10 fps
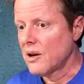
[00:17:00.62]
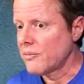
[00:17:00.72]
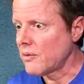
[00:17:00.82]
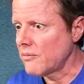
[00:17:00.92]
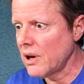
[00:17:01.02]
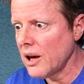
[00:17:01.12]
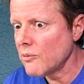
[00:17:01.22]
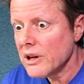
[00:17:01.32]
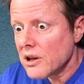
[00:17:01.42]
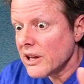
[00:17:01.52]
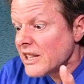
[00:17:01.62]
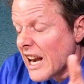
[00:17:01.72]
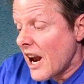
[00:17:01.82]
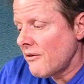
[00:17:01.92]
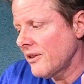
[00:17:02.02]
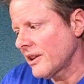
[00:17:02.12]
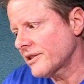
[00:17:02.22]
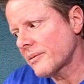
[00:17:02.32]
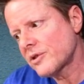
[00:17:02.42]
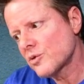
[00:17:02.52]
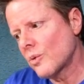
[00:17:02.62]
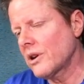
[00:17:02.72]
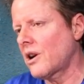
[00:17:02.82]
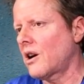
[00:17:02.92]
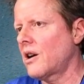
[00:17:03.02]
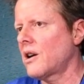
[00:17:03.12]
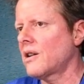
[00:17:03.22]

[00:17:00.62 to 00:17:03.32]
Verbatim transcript: But man, we collected everything except just one card.